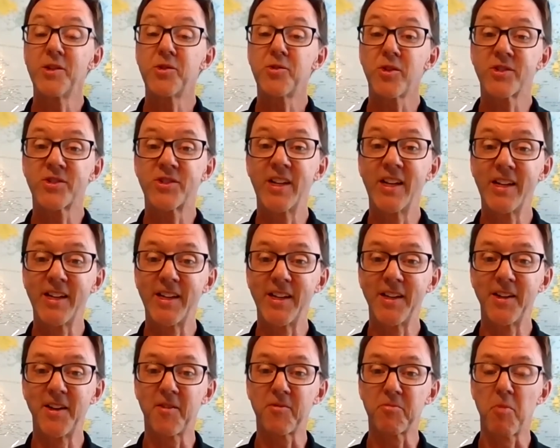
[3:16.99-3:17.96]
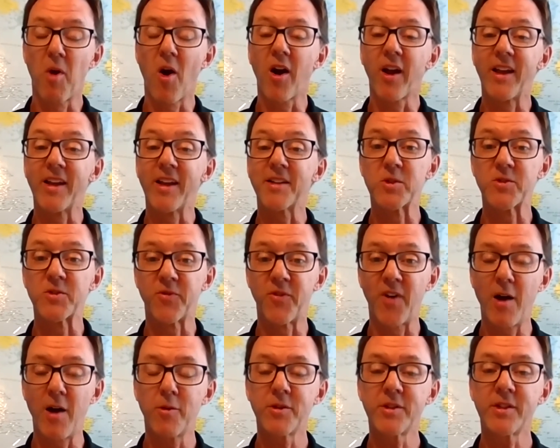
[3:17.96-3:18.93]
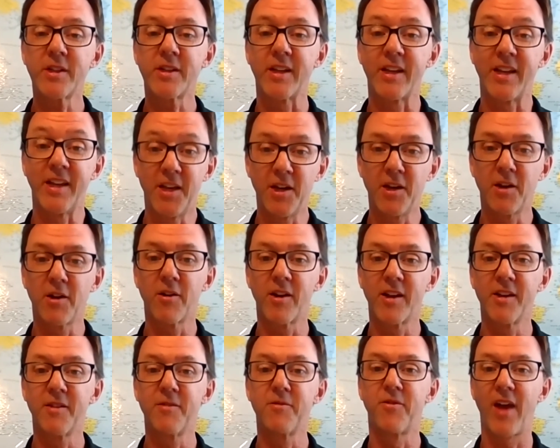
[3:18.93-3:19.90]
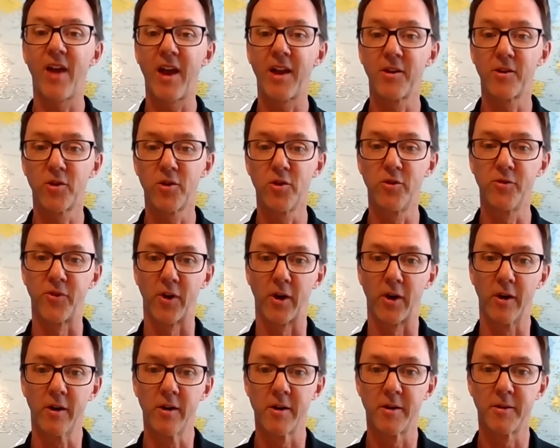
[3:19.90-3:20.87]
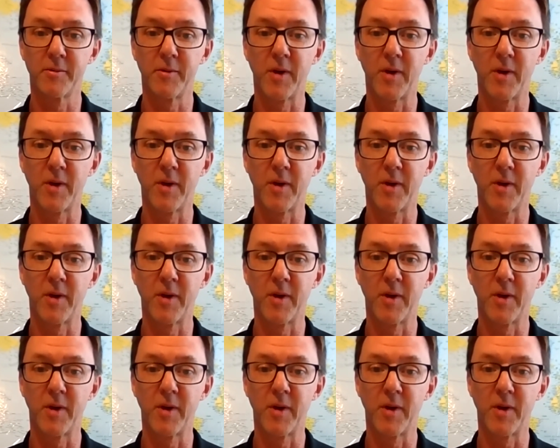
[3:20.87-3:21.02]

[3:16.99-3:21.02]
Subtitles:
interestingly enough, Mark, it was founded here in Vancouver